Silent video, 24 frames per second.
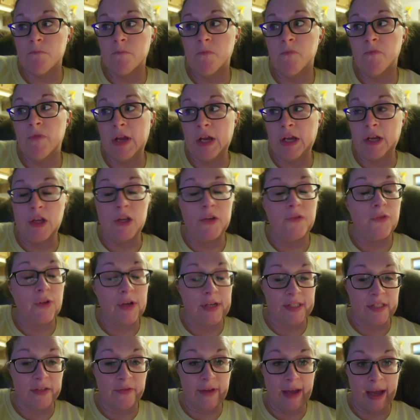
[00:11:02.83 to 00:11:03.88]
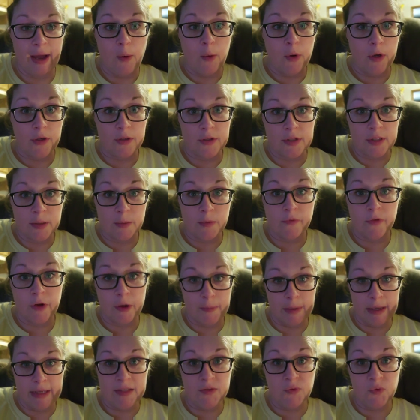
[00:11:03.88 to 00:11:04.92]
very good friends of ours, some of our
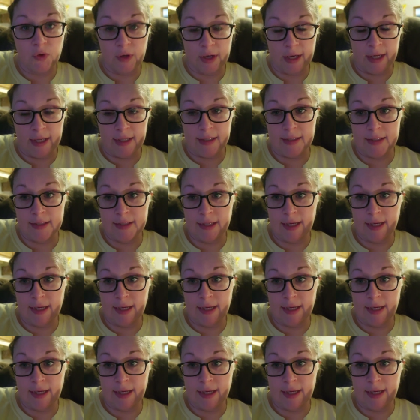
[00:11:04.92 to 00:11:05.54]
best friends,